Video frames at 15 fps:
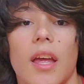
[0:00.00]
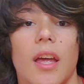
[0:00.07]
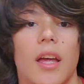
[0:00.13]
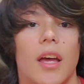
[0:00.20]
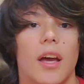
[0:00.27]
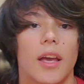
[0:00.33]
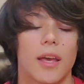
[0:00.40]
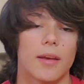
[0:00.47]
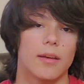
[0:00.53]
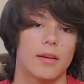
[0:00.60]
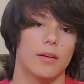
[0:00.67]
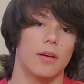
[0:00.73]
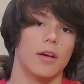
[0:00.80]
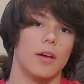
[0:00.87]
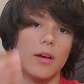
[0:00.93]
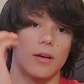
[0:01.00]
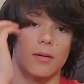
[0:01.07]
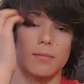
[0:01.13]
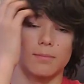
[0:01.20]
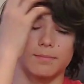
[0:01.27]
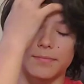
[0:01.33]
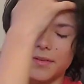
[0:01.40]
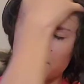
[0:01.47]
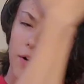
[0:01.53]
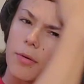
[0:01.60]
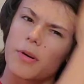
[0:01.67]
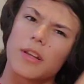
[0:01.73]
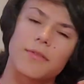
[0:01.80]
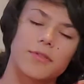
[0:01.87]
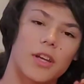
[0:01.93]
Okay, where
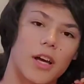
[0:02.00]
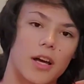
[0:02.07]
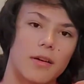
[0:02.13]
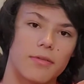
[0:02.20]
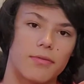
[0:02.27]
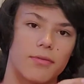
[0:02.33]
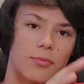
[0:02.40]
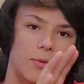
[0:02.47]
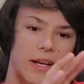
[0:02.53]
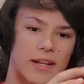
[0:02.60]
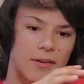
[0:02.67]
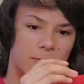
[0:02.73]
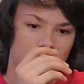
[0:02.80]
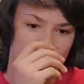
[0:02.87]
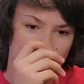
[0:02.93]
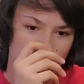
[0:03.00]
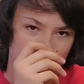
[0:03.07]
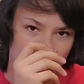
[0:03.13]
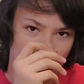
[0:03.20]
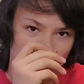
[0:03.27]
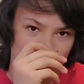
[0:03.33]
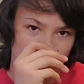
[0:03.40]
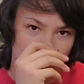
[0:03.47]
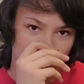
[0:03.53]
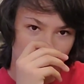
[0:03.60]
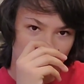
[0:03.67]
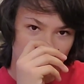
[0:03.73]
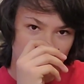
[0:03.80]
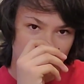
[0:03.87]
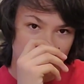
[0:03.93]
we left off, we had a few technical
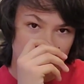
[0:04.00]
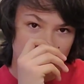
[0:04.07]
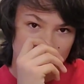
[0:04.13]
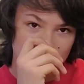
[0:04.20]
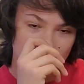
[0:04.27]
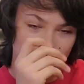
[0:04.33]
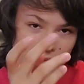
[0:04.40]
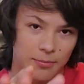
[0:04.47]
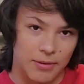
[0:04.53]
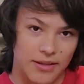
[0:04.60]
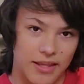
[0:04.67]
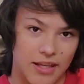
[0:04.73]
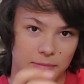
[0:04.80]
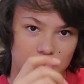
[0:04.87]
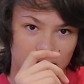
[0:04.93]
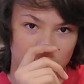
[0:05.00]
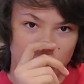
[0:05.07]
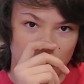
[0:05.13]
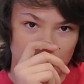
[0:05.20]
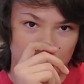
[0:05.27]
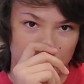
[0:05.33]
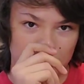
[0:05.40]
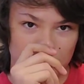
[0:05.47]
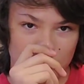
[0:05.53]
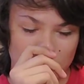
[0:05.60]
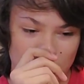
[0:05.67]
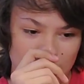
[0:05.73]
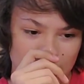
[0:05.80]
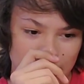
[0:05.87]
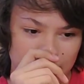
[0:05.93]
difficulties. By that I mean the tripod broke
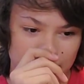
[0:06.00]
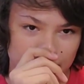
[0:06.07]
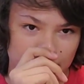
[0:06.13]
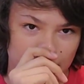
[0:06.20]
again.